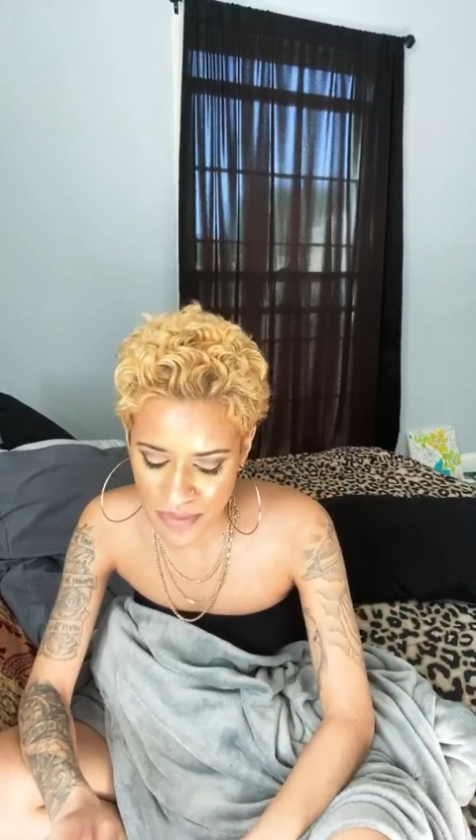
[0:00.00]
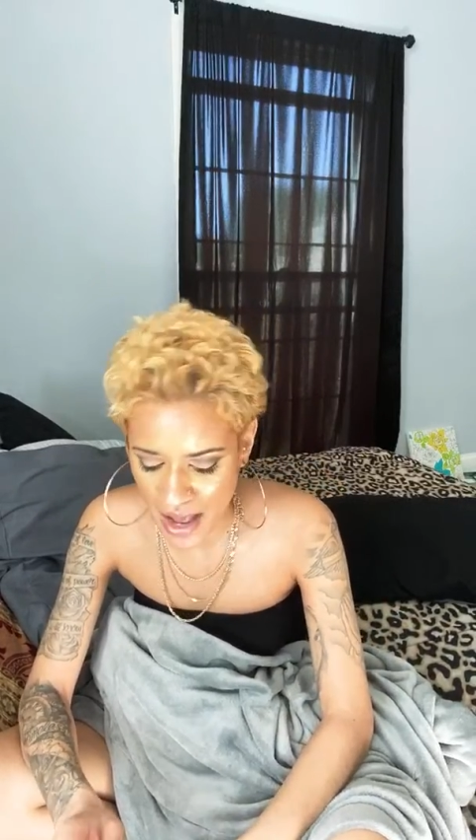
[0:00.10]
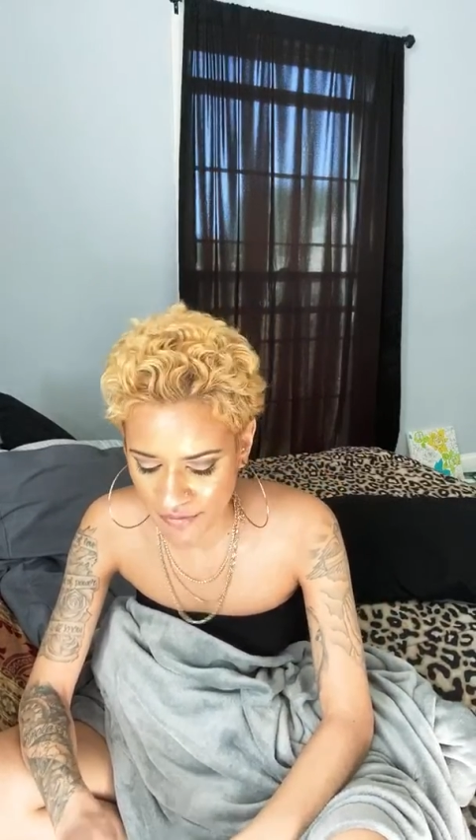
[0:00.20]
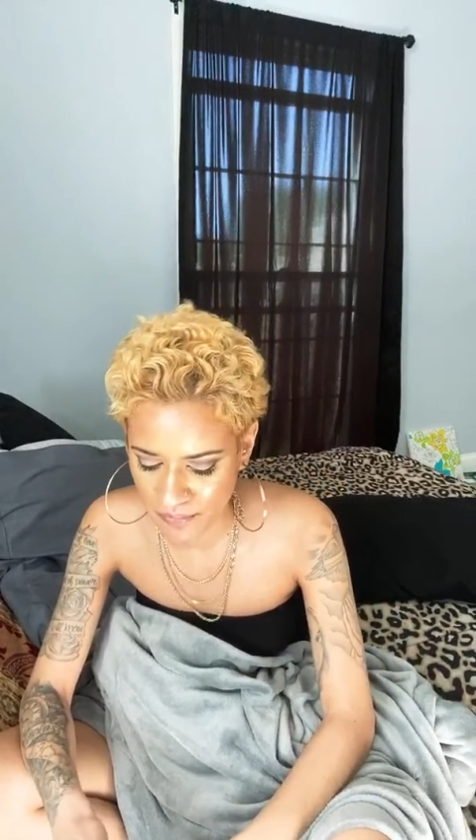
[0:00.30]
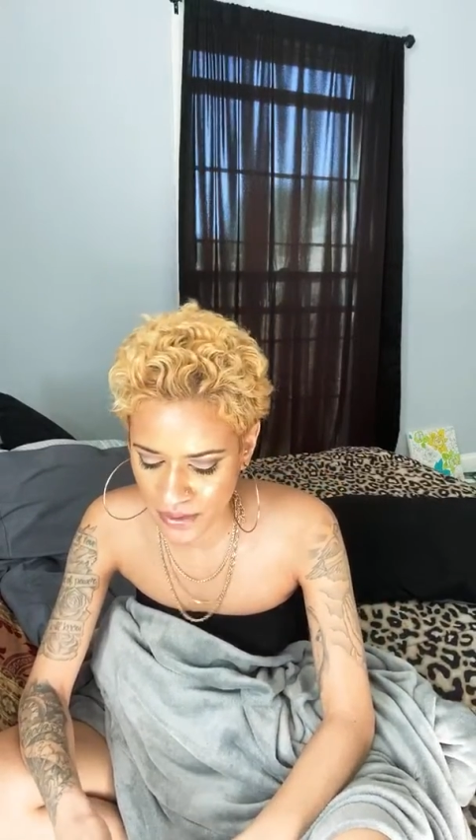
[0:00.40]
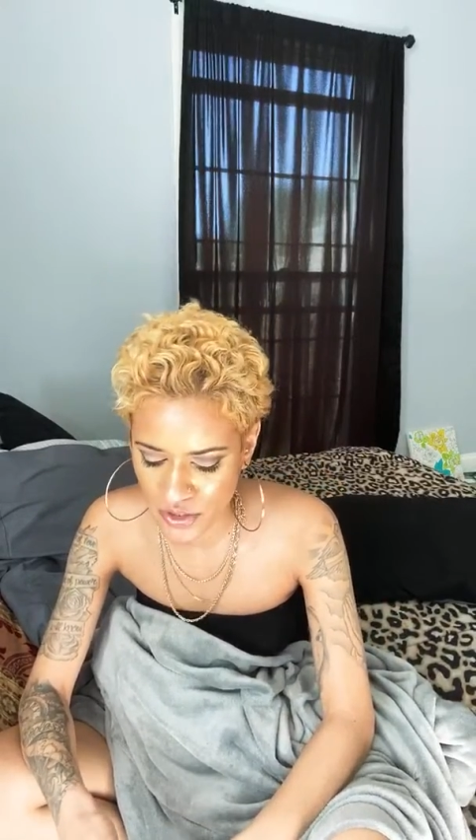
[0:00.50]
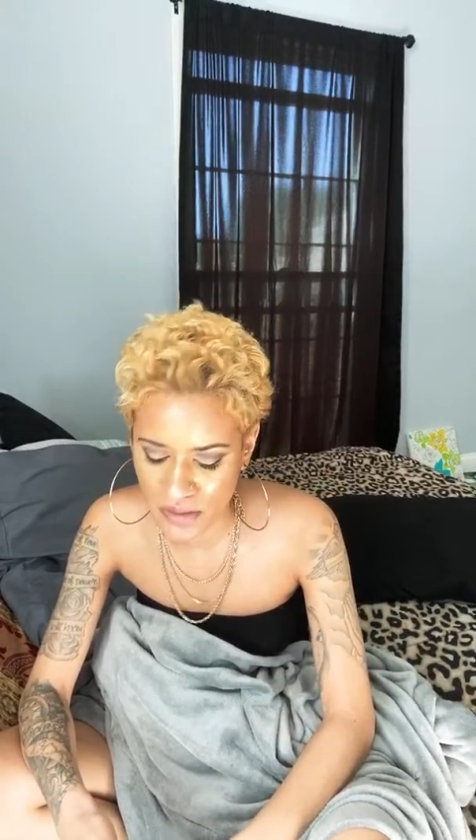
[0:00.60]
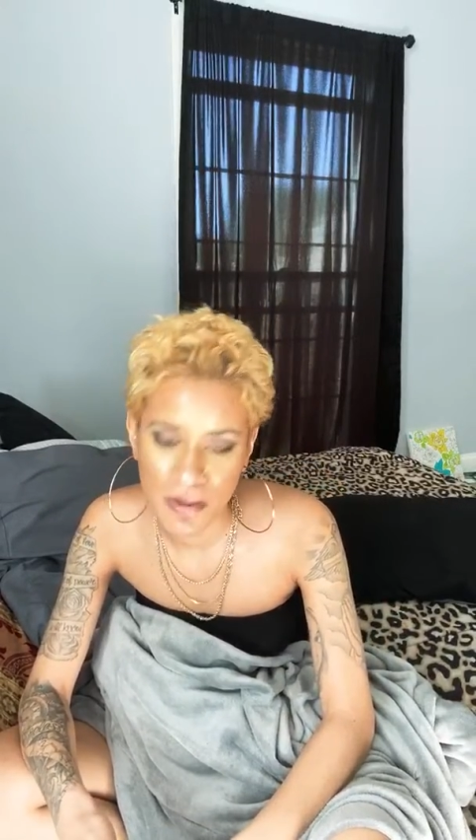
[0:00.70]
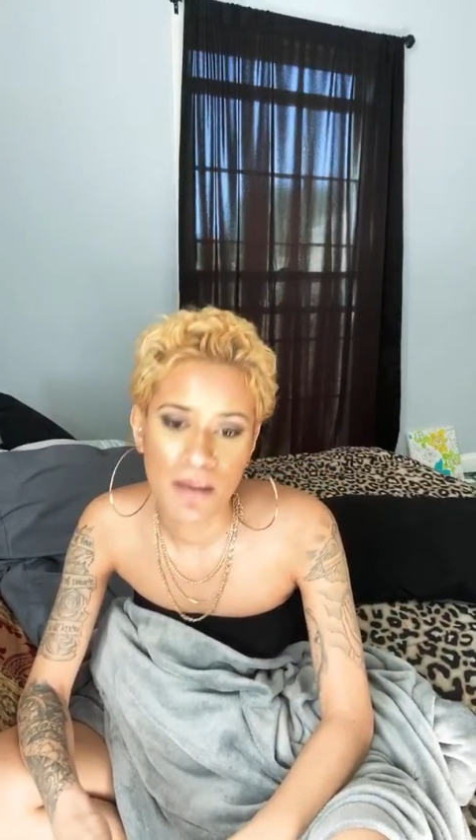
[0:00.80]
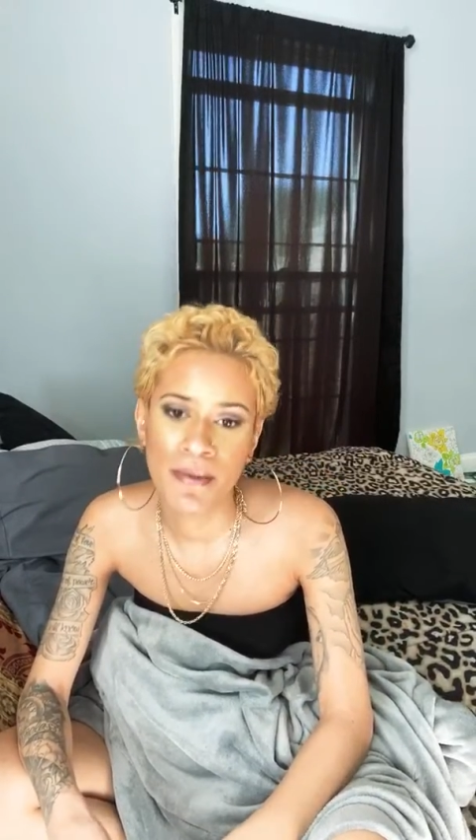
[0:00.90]
not from
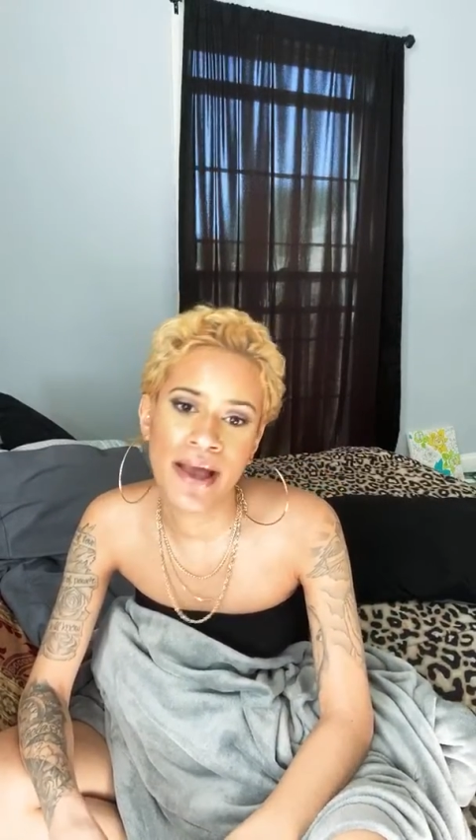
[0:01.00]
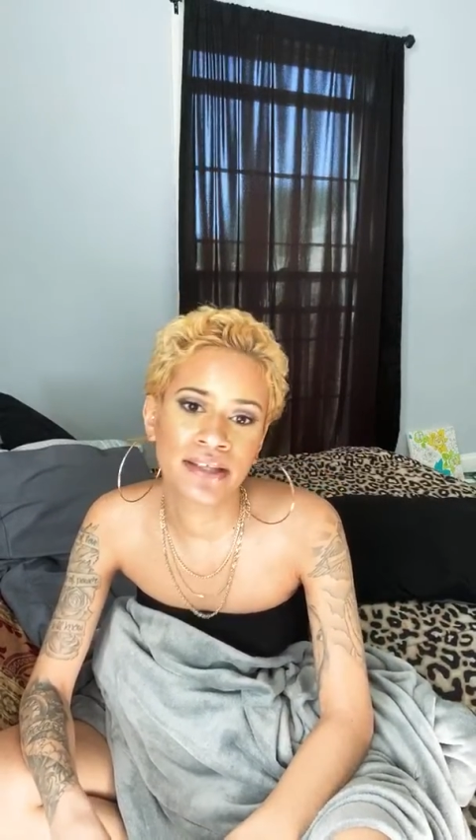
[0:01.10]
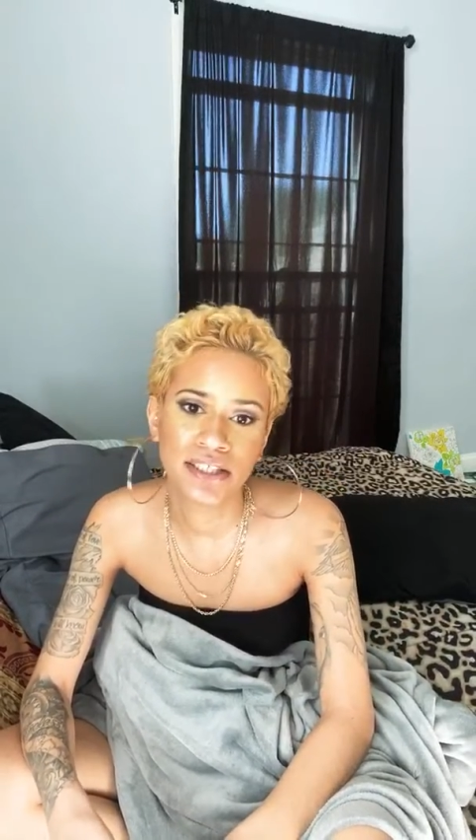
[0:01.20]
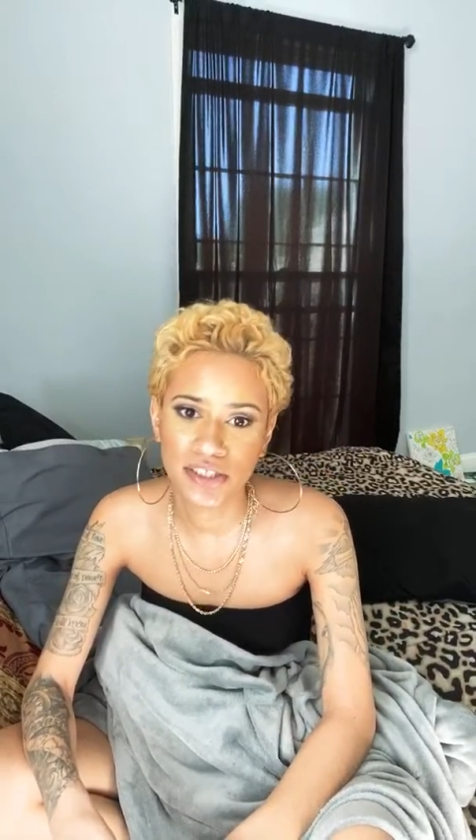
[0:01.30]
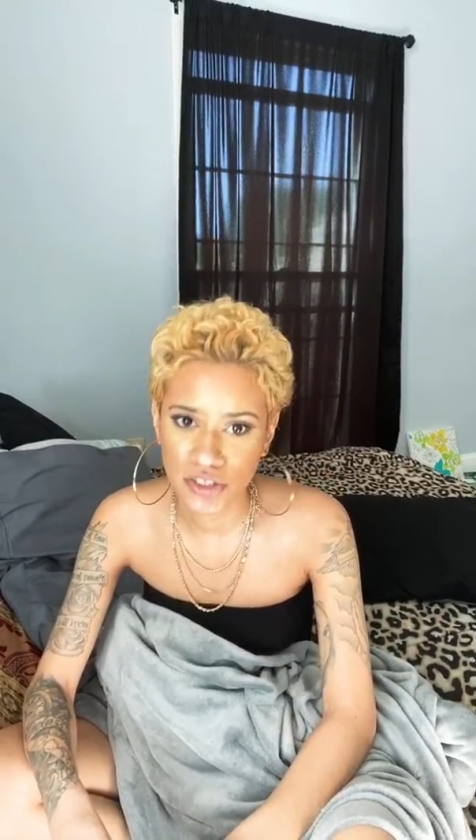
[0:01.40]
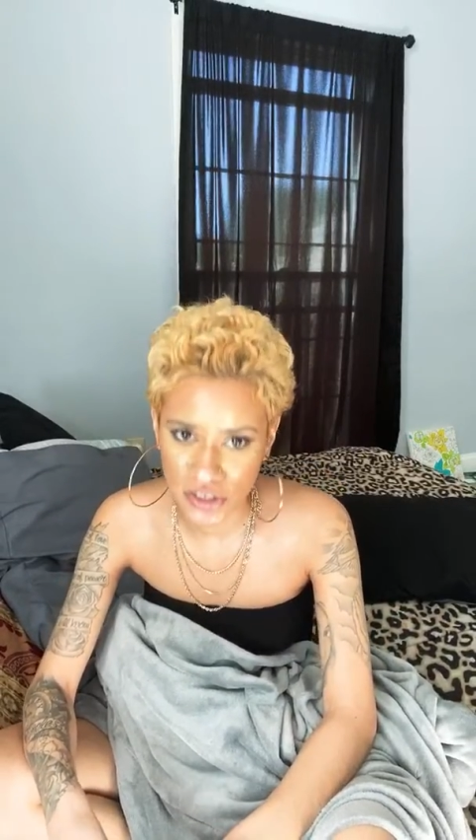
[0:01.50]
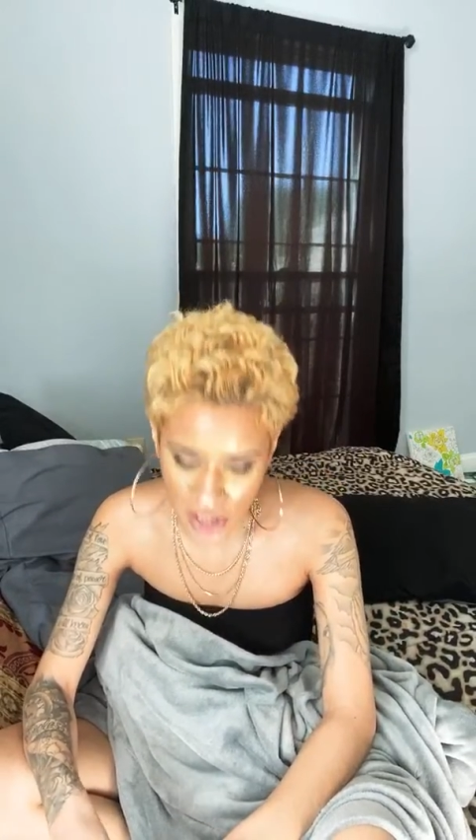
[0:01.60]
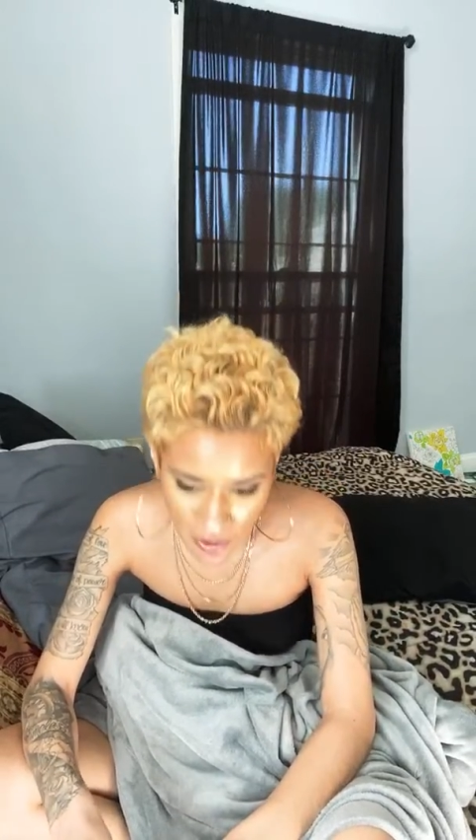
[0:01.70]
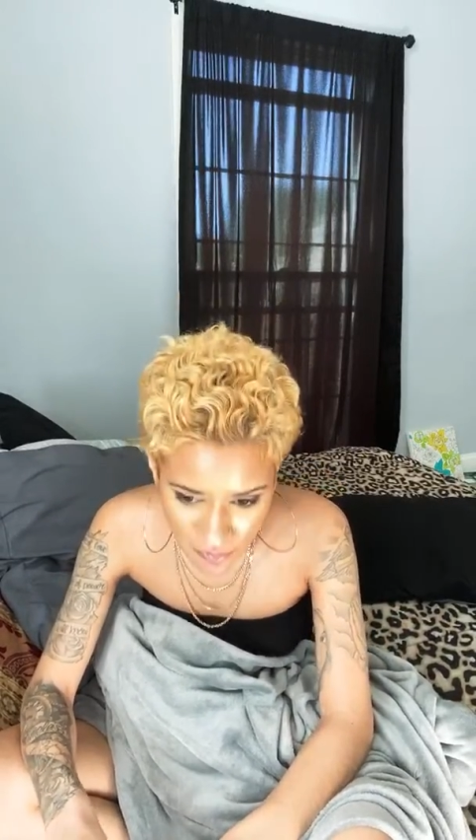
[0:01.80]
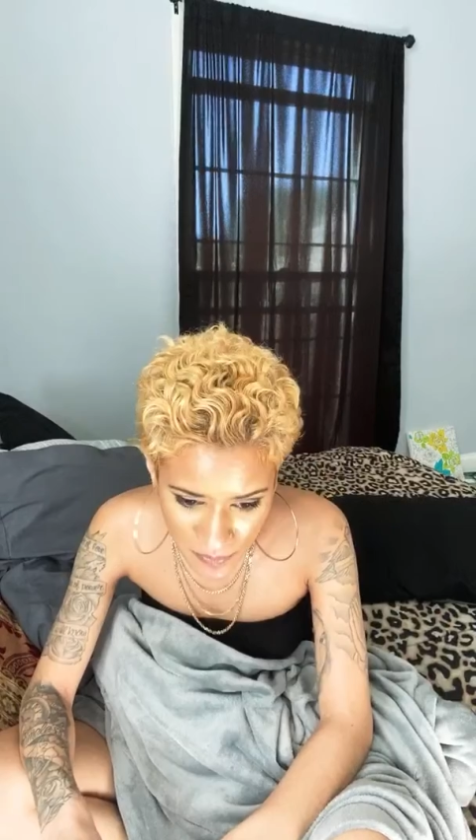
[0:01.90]
Egypt. My ancestors are not from